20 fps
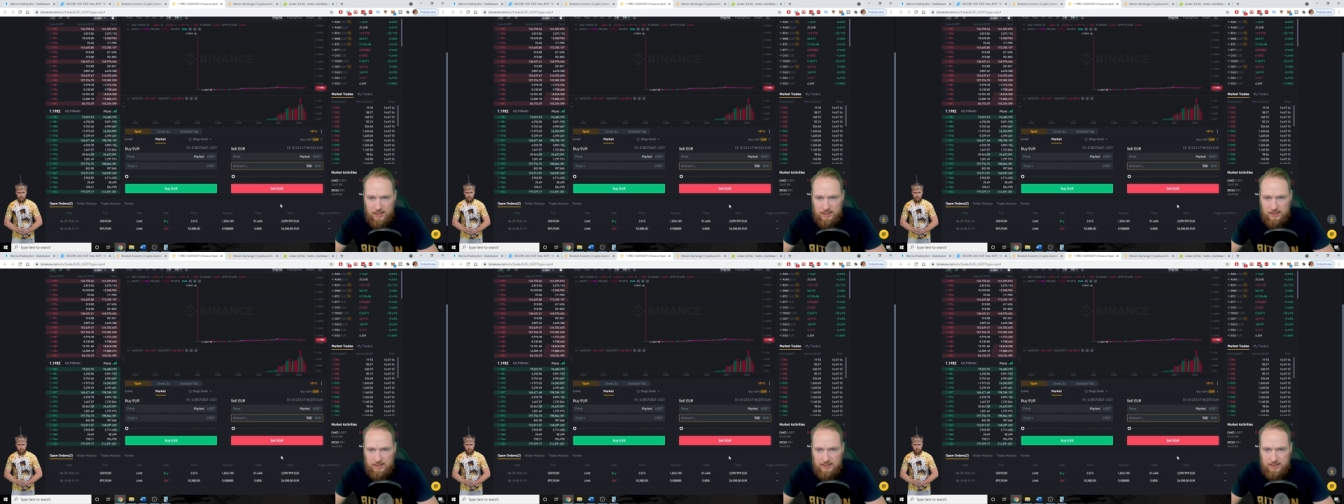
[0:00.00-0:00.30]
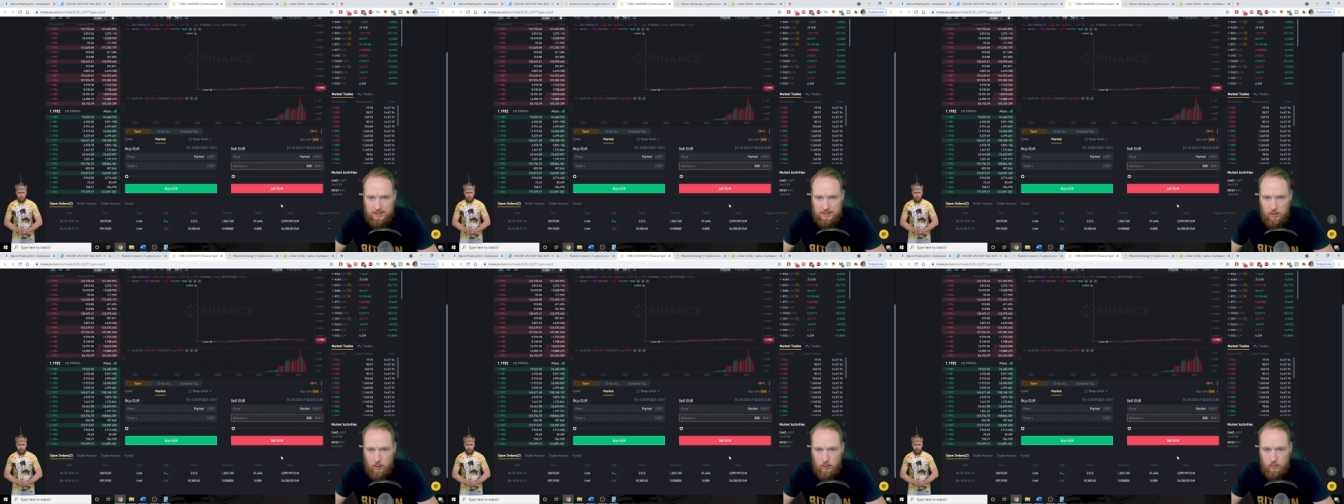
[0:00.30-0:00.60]

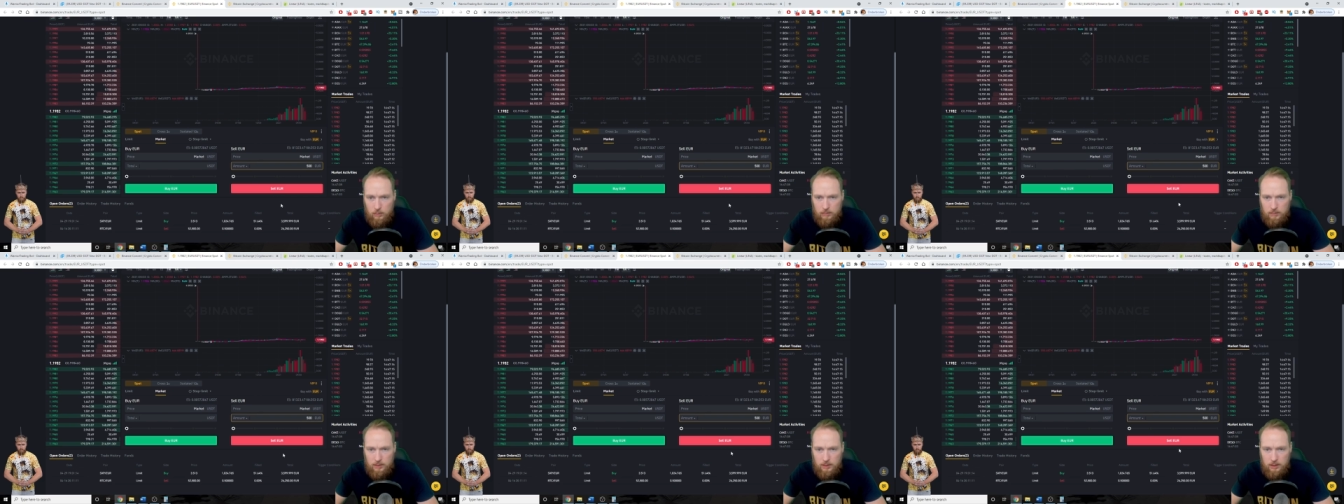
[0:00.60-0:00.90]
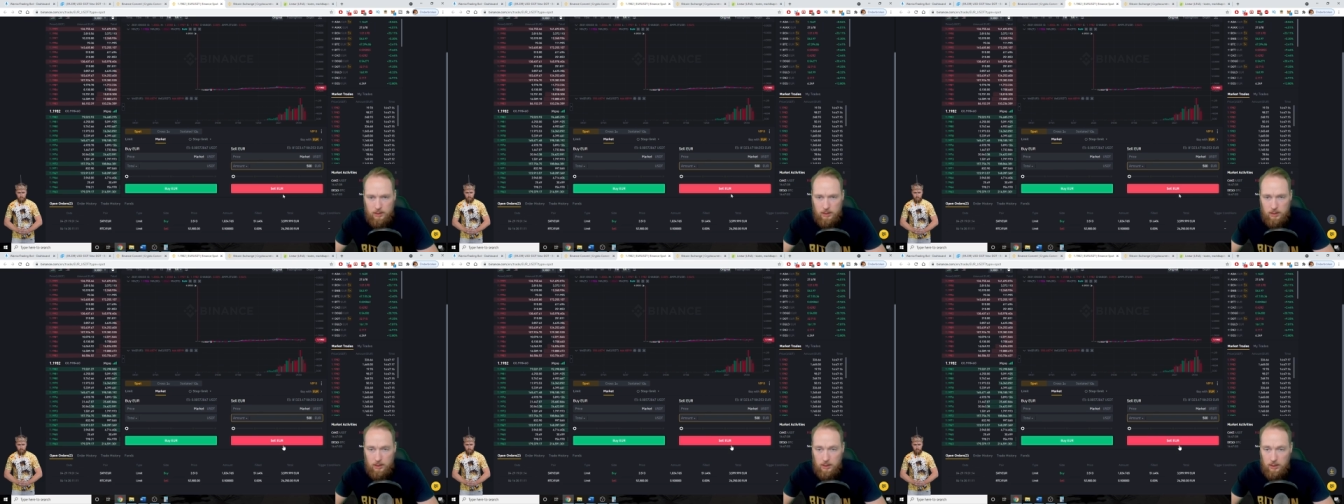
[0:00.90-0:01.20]
So
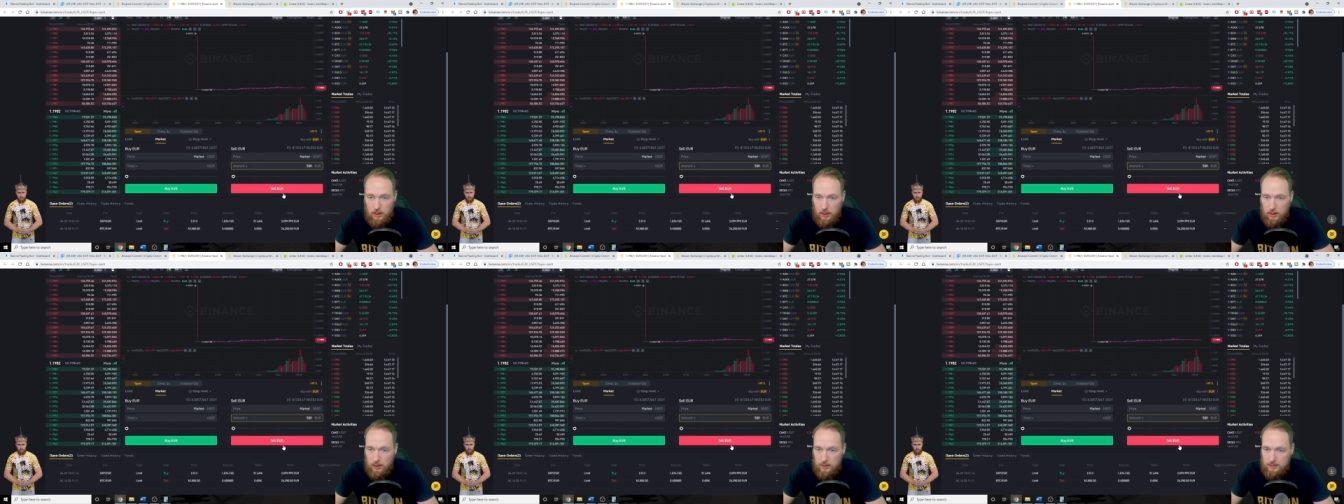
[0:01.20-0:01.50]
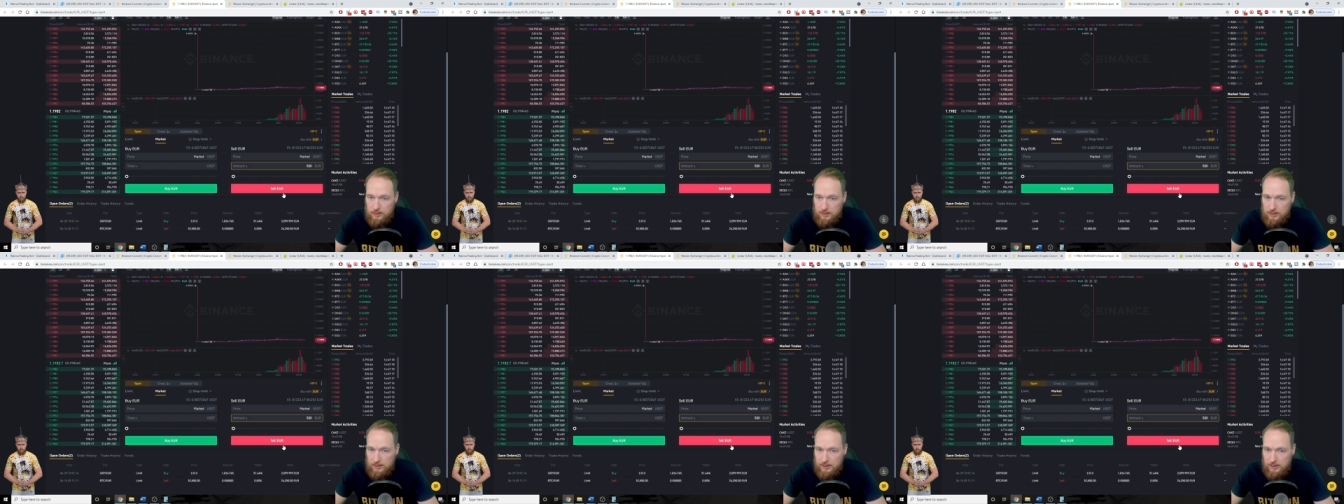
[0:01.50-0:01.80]

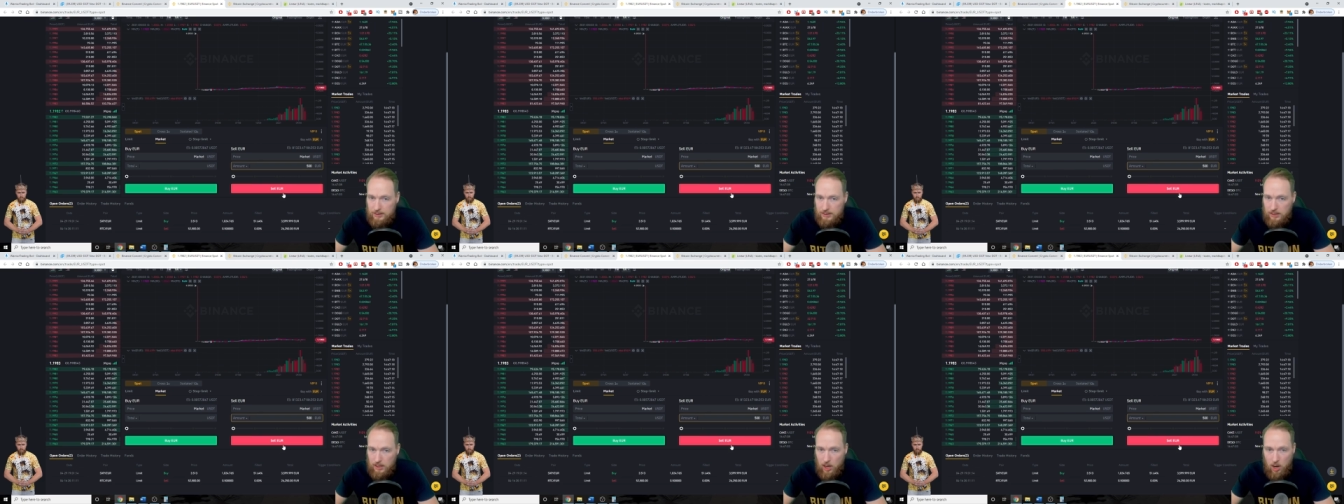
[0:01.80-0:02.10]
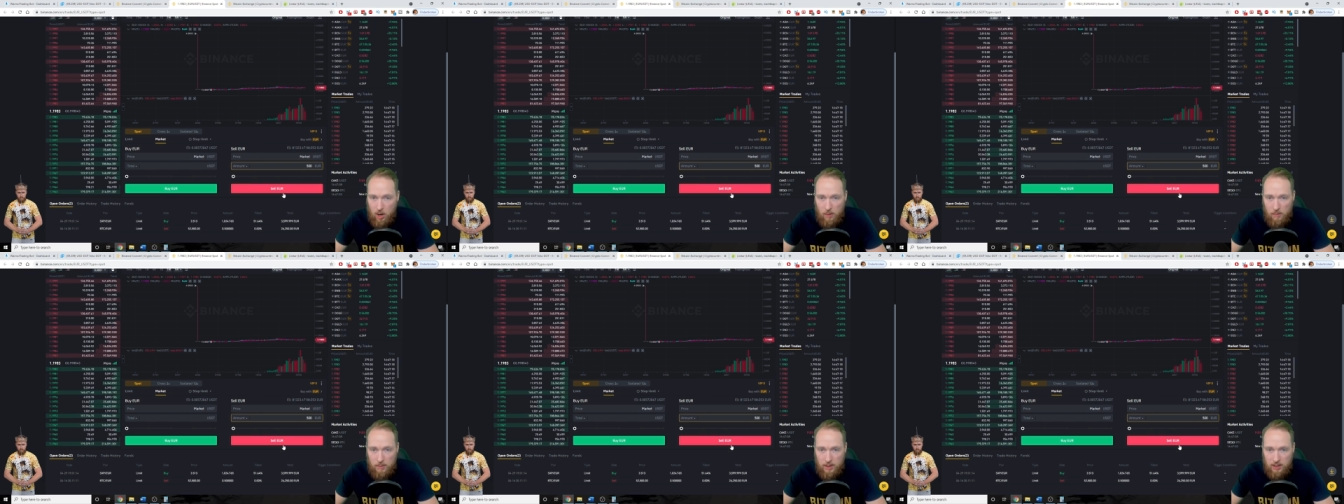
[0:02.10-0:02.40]
let's see
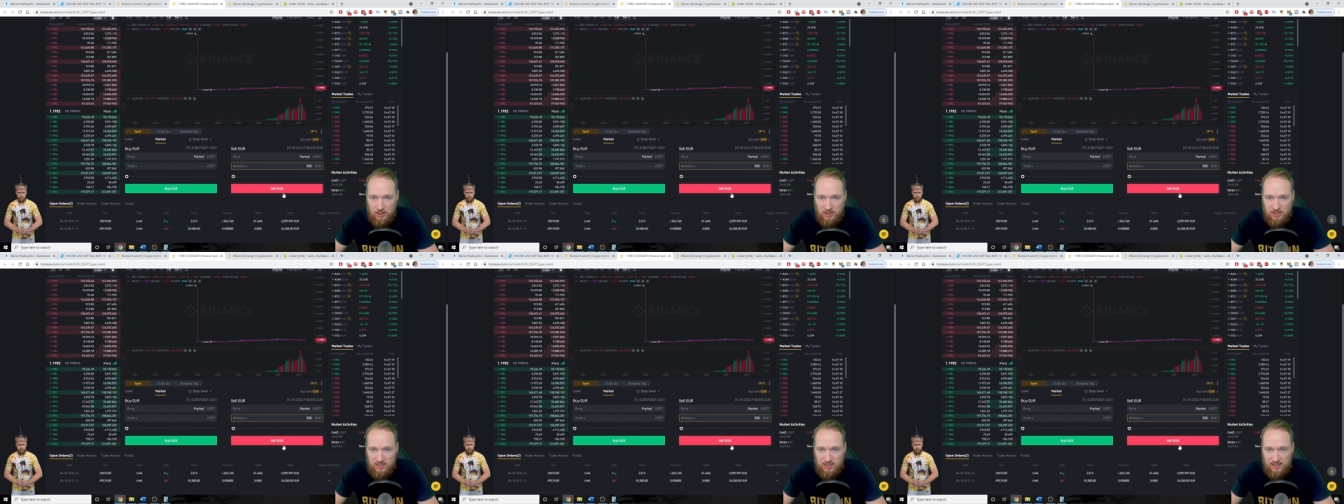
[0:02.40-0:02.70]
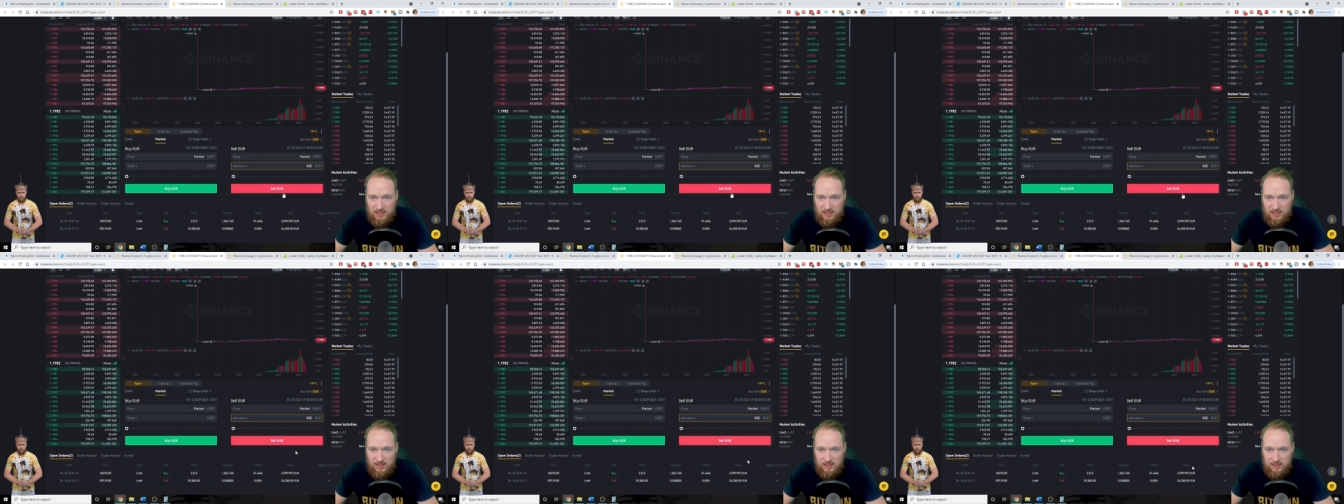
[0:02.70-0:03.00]
how much
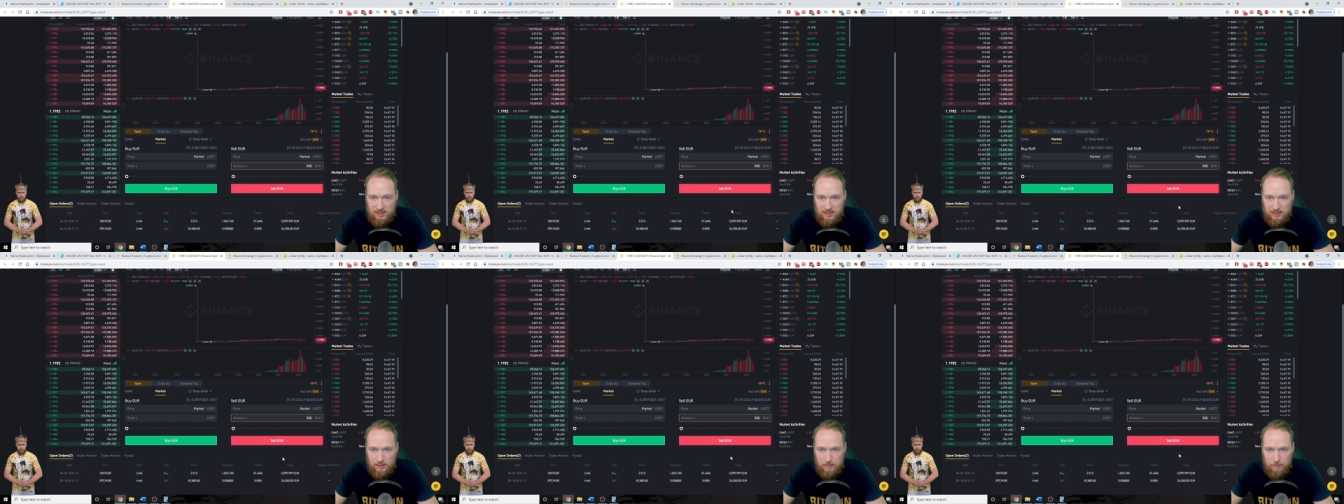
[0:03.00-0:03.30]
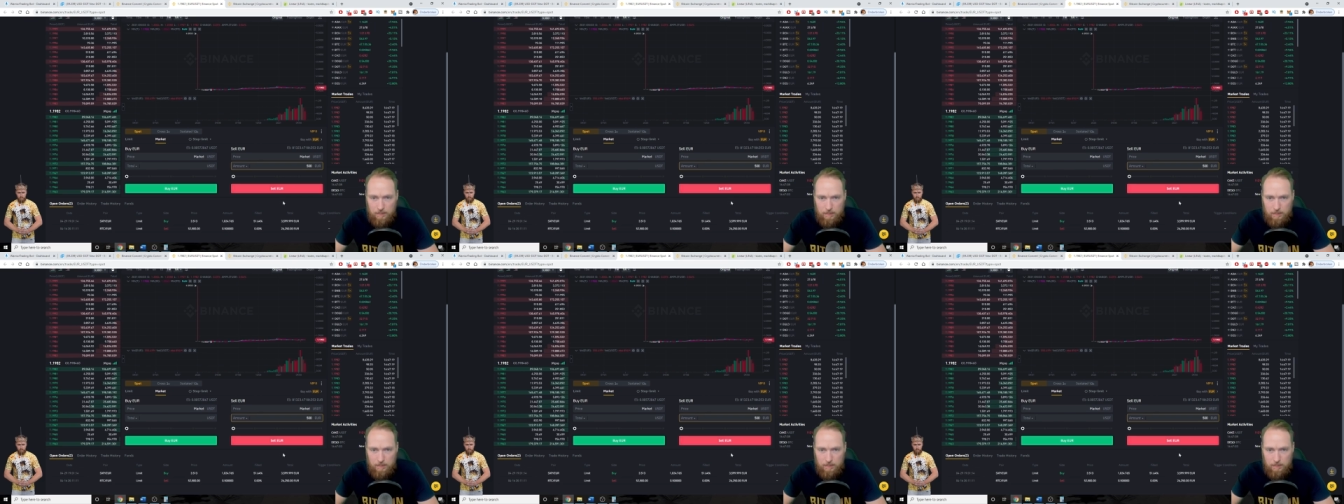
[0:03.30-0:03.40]
this is.